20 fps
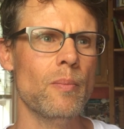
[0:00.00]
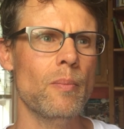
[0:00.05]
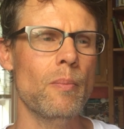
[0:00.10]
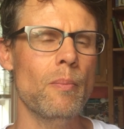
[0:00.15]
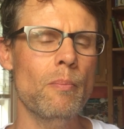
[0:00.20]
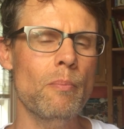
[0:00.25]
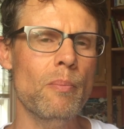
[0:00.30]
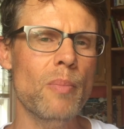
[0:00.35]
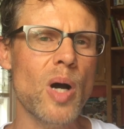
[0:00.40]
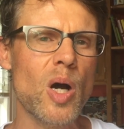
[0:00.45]

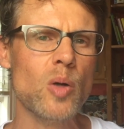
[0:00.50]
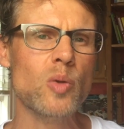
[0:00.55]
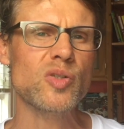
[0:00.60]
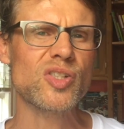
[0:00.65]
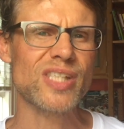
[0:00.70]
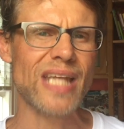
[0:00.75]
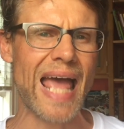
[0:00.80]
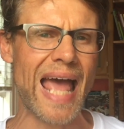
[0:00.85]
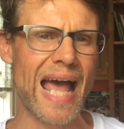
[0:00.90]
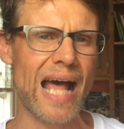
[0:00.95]

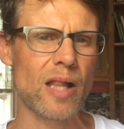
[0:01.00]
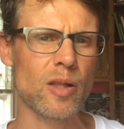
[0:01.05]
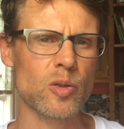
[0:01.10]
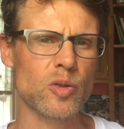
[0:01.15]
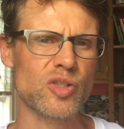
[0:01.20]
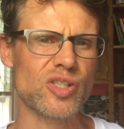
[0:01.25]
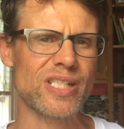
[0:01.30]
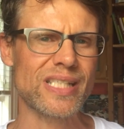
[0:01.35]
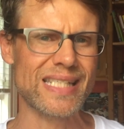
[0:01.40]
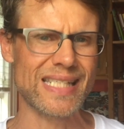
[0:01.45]
most
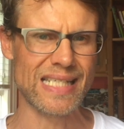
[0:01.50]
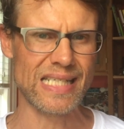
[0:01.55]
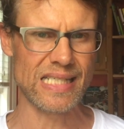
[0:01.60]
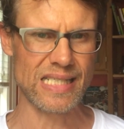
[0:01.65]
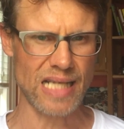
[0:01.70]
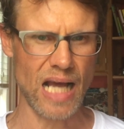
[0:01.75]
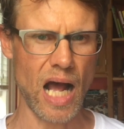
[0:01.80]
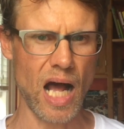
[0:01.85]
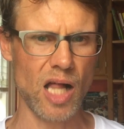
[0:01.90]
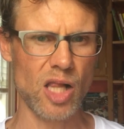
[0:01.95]
allergies and
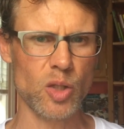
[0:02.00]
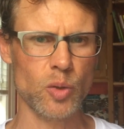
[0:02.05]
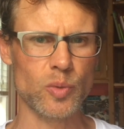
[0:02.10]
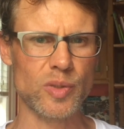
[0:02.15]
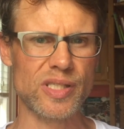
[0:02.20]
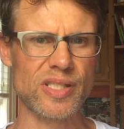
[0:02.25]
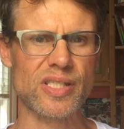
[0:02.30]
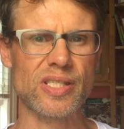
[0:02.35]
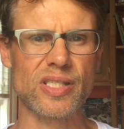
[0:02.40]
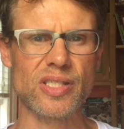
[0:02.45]

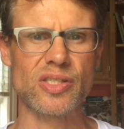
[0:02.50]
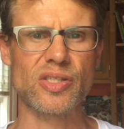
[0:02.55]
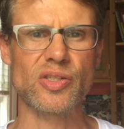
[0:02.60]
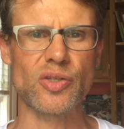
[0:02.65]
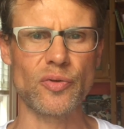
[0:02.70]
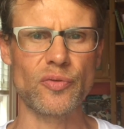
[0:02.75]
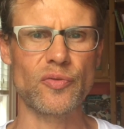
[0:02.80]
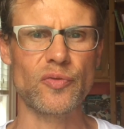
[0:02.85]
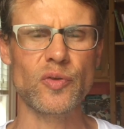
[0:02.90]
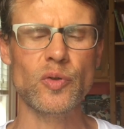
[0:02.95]
intolerances
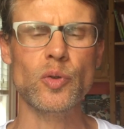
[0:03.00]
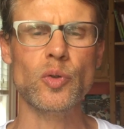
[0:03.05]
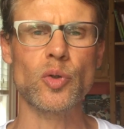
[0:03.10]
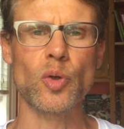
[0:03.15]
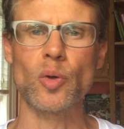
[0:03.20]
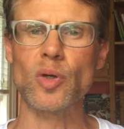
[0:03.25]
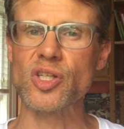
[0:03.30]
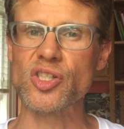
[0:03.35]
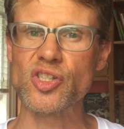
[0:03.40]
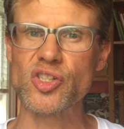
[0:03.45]
to food
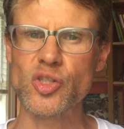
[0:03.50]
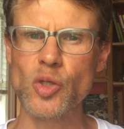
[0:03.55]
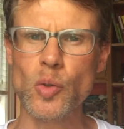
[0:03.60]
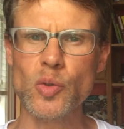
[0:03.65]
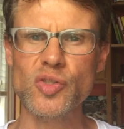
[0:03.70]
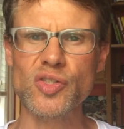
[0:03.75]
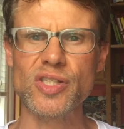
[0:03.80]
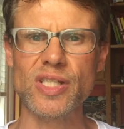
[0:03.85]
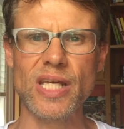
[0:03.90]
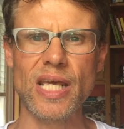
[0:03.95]
are
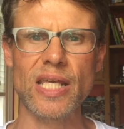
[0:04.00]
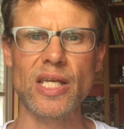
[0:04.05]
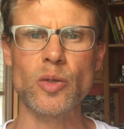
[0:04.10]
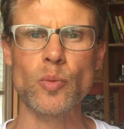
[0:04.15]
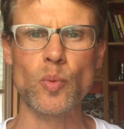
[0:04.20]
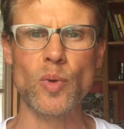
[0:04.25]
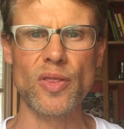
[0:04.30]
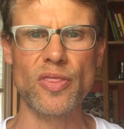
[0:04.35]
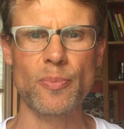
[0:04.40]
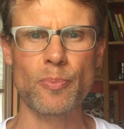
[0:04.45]

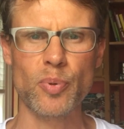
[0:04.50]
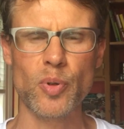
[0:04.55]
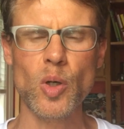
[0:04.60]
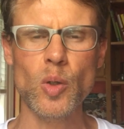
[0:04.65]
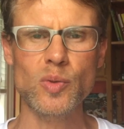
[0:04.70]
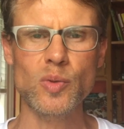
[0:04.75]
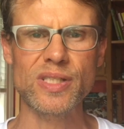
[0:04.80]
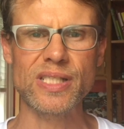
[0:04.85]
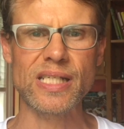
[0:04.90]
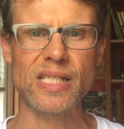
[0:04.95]
associated with
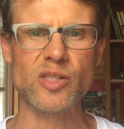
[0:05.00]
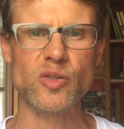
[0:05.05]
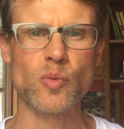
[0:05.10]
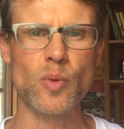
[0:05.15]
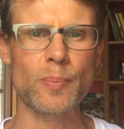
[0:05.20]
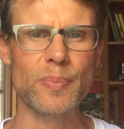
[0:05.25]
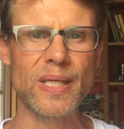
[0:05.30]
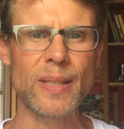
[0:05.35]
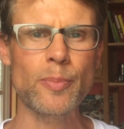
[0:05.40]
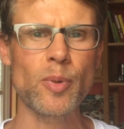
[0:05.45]
proteins.
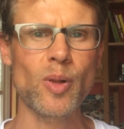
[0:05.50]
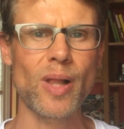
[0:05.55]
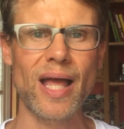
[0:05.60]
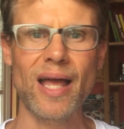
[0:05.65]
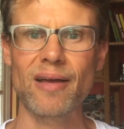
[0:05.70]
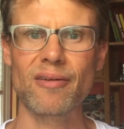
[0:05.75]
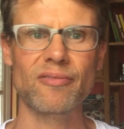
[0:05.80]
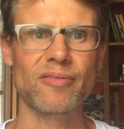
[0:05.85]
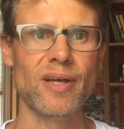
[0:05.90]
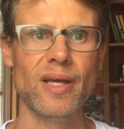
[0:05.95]
When people
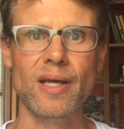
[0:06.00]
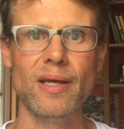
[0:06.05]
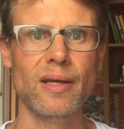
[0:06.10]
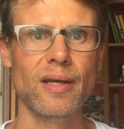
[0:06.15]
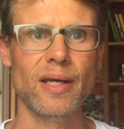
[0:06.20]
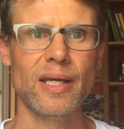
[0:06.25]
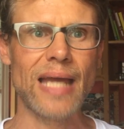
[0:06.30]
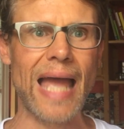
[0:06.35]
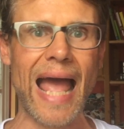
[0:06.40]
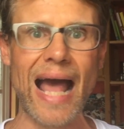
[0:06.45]
have
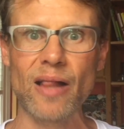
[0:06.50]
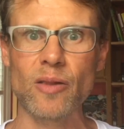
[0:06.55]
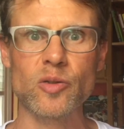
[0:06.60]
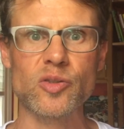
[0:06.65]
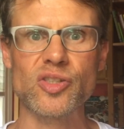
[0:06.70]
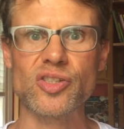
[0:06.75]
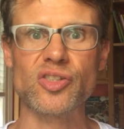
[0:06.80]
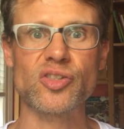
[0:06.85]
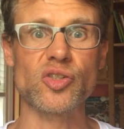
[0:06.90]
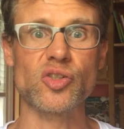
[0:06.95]

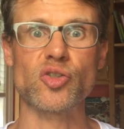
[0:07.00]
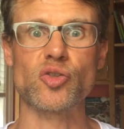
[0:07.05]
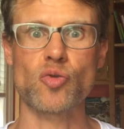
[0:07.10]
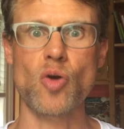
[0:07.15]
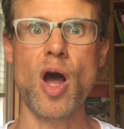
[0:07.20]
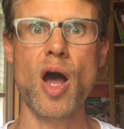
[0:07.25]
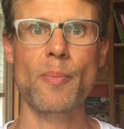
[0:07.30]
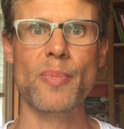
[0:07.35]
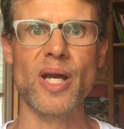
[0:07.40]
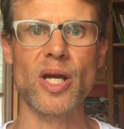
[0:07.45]
allergies to
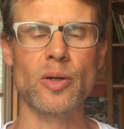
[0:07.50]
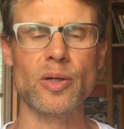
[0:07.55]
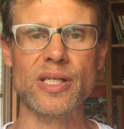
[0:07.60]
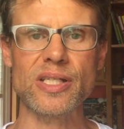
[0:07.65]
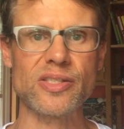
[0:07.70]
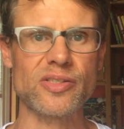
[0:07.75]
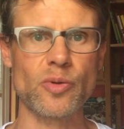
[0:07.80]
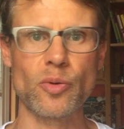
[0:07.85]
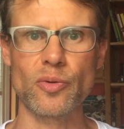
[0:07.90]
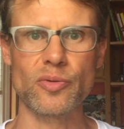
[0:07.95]

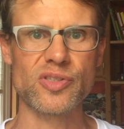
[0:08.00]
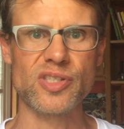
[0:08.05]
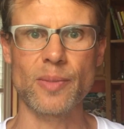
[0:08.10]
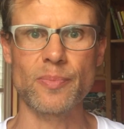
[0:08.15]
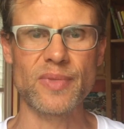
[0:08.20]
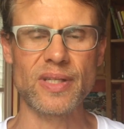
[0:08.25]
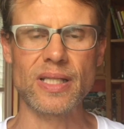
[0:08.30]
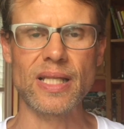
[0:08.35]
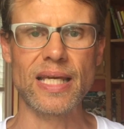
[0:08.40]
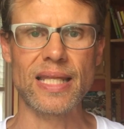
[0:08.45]
strawberries or
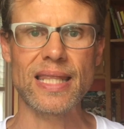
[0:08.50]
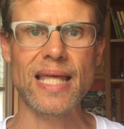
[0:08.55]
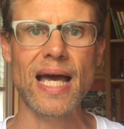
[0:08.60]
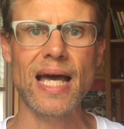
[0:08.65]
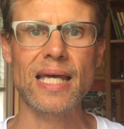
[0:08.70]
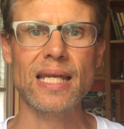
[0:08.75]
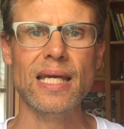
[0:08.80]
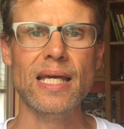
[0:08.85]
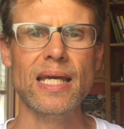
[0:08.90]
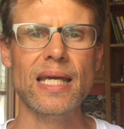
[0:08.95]
something like
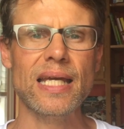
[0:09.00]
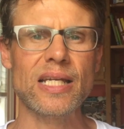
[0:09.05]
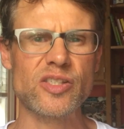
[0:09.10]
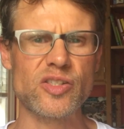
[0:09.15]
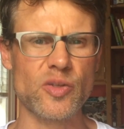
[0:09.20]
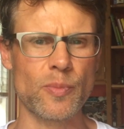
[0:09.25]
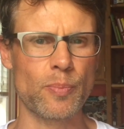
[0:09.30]
that, it's the